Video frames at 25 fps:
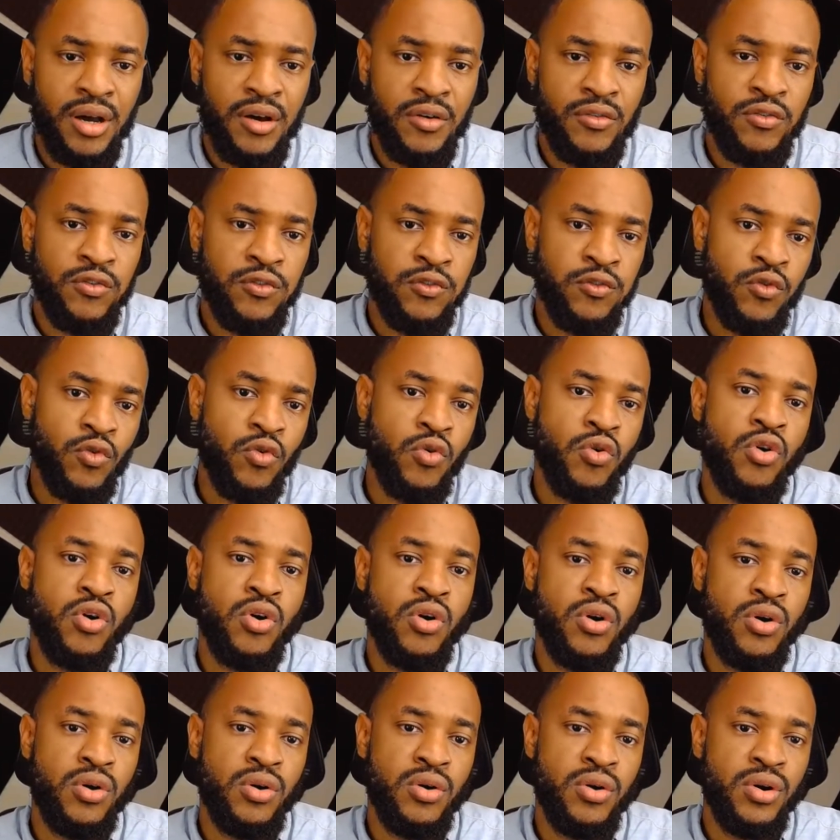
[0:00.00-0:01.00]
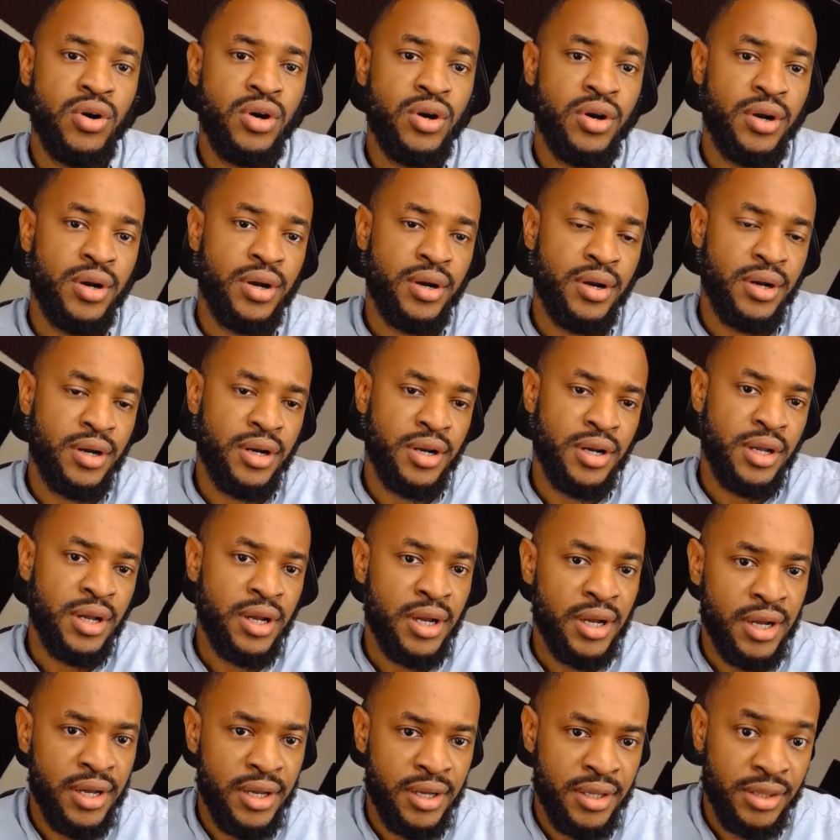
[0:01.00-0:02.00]
for
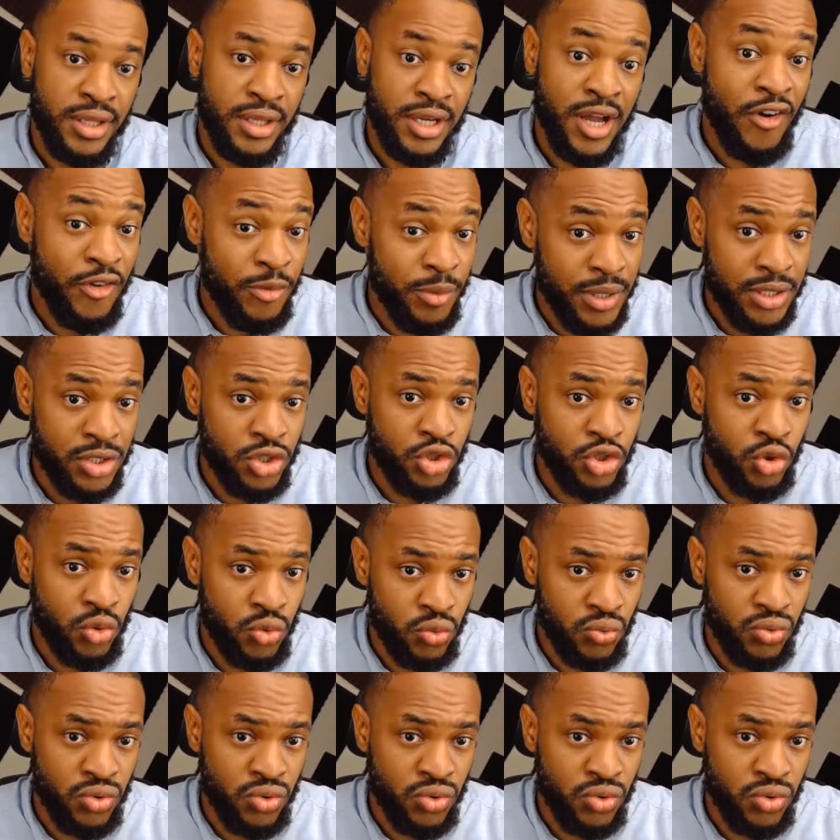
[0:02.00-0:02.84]
the government to